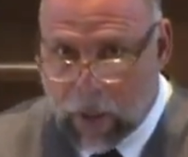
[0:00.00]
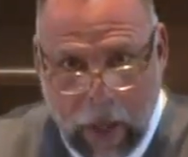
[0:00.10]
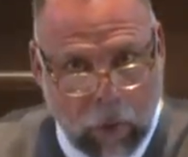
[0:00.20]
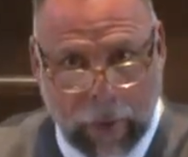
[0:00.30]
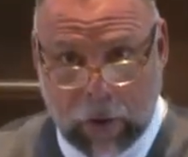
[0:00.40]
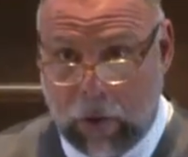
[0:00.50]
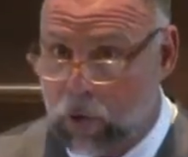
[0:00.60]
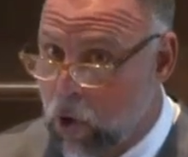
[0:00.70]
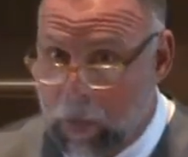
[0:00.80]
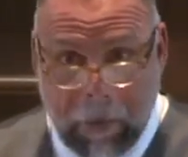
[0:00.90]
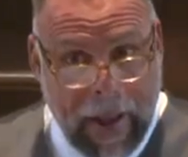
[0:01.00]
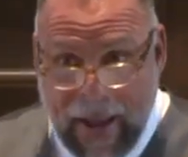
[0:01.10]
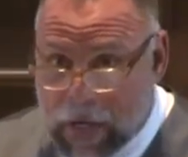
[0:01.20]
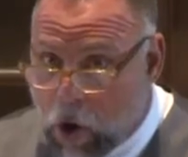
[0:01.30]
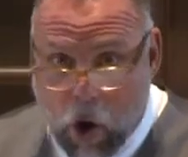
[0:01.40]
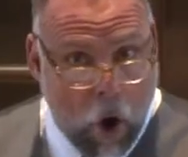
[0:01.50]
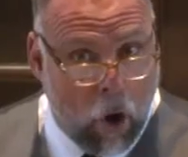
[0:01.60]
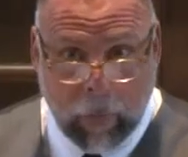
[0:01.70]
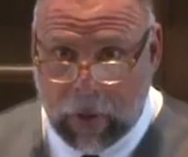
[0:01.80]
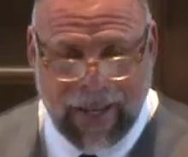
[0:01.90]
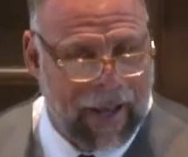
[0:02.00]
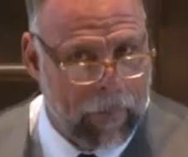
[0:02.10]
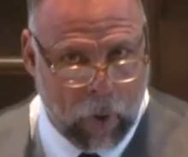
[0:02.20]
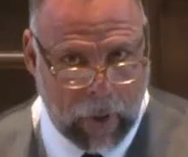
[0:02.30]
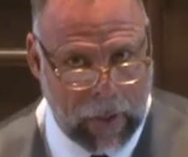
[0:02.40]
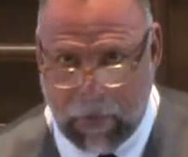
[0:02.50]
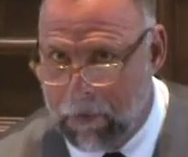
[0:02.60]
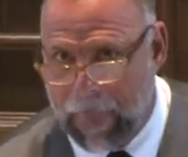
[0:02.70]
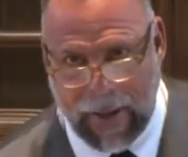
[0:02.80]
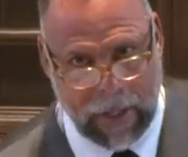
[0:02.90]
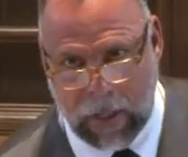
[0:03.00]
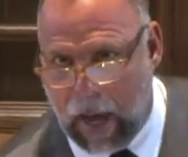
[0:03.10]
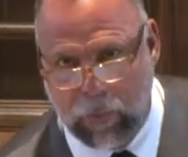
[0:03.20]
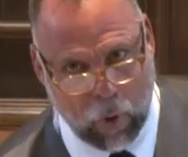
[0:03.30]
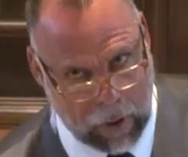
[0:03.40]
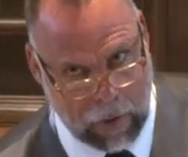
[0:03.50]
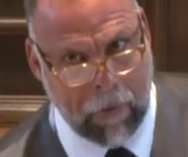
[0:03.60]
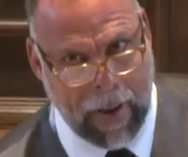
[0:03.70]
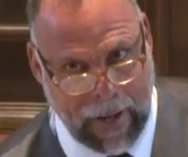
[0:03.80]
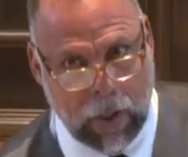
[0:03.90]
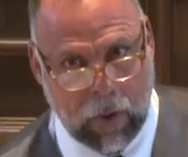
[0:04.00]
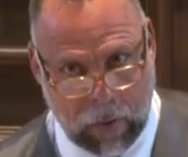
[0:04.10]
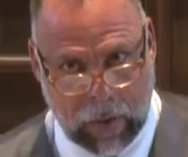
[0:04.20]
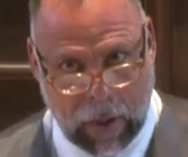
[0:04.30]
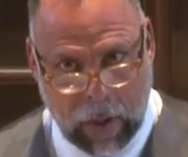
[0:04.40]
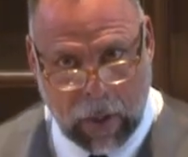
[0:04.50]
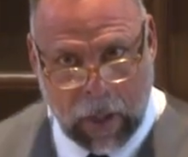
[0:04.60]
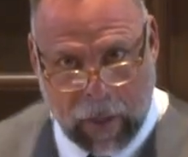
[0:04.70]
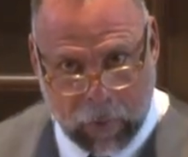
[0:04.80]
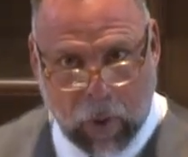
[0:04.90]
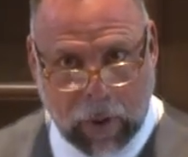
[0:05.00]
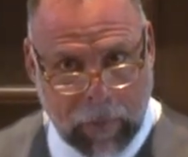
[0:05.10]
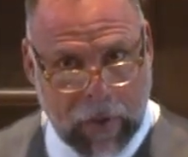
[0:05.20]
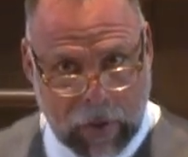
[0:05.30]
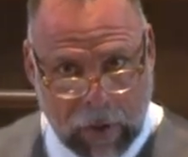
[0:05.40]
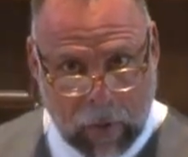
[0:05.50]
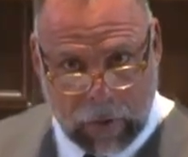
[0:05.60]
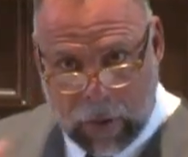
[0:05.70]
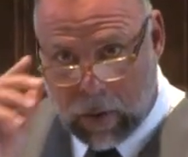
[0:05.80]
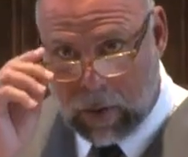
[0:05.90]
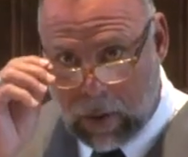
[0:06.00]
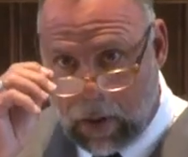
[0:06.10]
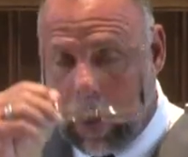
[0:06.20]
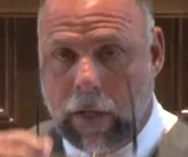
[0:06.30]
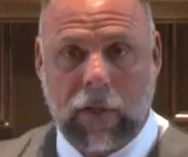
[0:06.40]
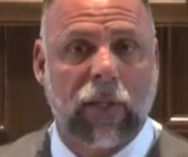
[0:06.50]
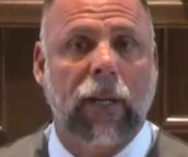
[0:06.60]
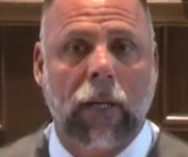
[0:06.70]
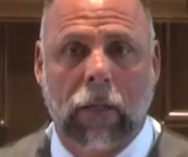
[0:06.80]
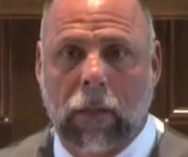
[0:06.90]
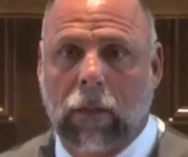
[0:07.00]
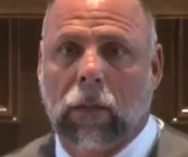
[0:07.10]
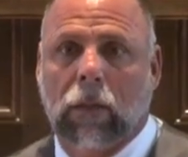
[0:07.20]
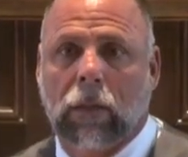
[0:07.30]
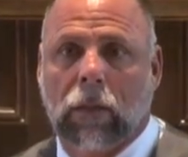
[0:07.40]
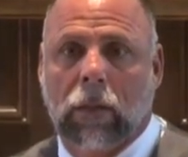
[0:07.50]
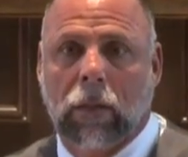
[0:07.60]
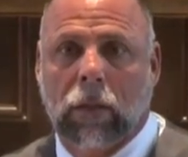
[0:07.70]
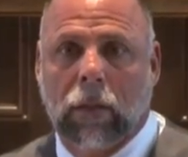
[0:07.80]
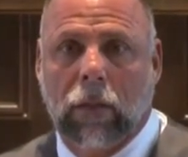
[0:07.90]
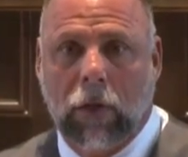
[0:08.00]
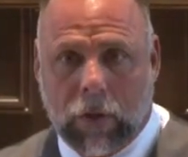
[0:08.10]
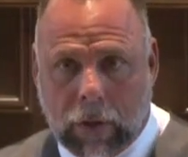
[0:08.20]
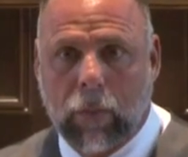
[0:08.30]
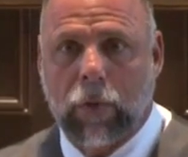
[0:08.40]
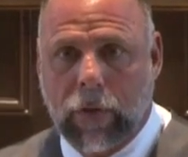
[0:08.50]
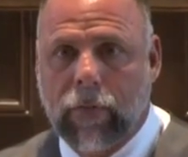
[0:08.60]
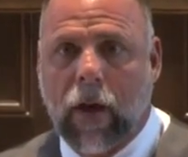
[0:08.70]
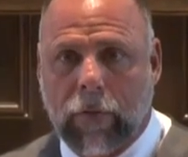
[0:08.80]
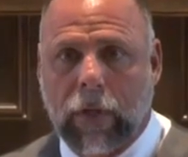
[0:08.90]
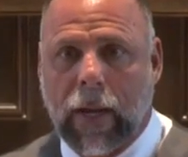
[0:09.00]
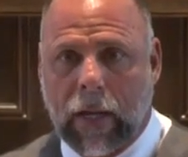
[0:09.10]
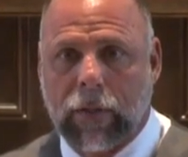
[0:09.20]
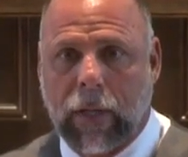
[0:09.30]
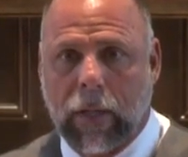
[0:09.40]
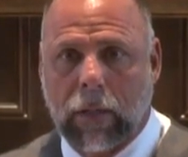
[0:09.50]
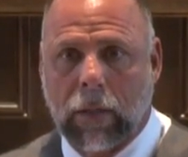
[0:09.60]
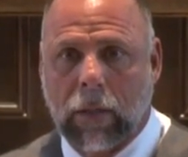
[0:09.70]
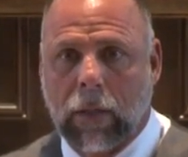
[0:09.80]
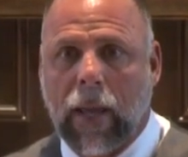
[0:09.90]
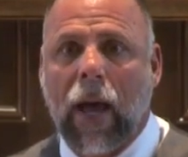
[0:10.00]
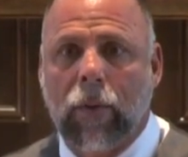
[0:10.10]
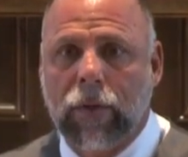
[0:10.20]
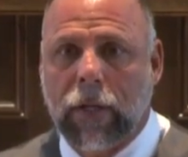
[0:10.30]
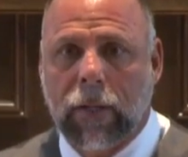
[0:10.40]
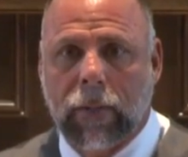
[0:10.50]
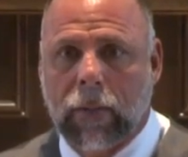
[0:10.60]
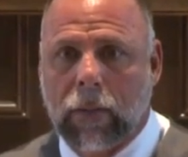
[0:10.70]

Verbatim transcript: when all hell breaks loose, or bad, horrible, and I'm talking bad, I'm talking bad news. I'm talking, Mr. So and so, are you sitting? Your son was involved in an accident. How is he?